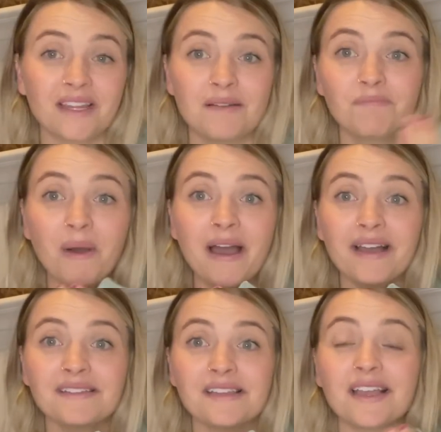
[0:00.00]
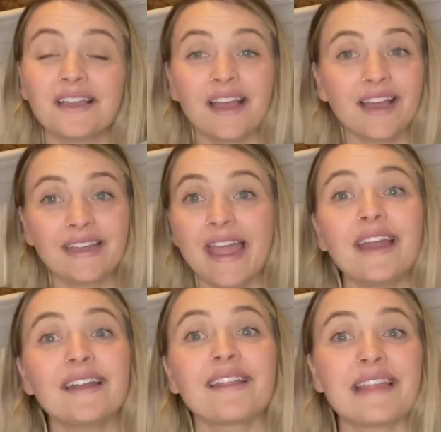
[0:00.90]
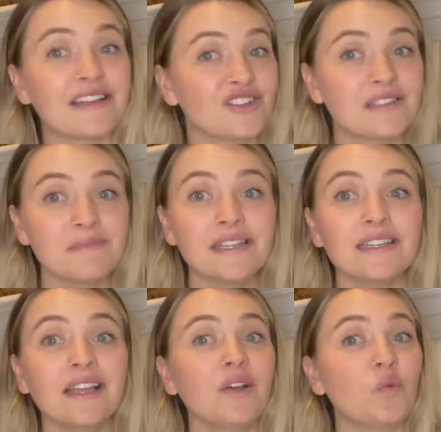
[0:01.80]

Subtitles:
But again, that's just me.